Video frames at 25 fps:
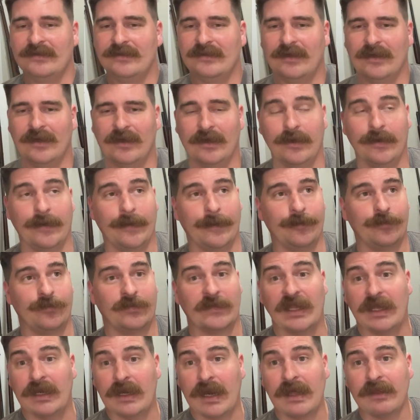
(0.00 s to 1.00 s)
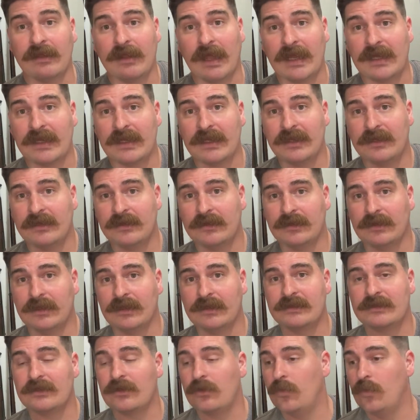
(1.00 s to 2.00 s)
And I like it.
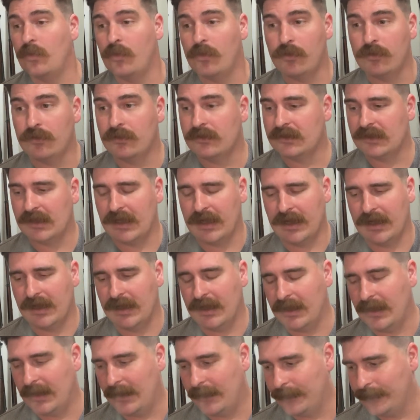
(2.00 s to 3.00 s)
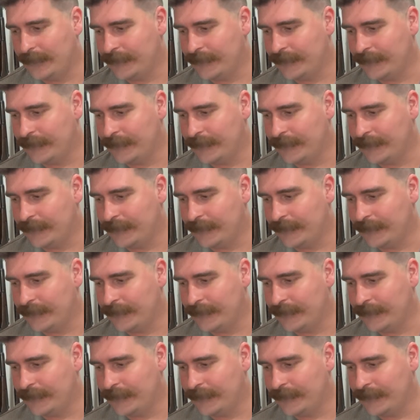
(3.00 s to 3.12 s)
It's cool. I